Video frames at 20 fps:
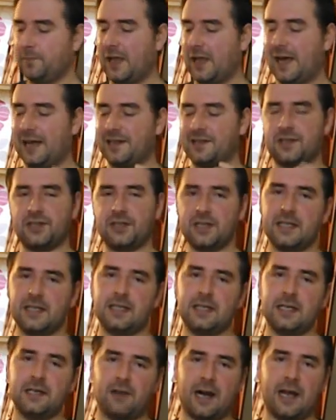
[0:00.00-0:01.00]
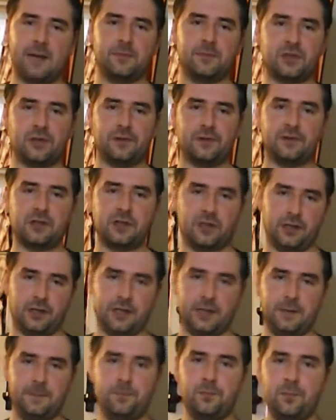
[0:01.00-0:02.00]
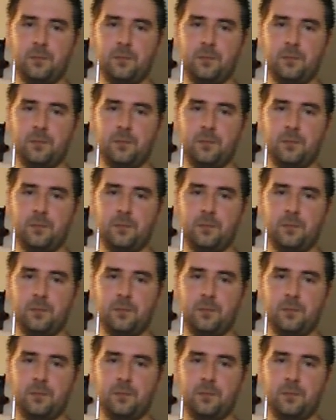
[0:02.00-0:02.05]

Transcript: has 60 grams of sugar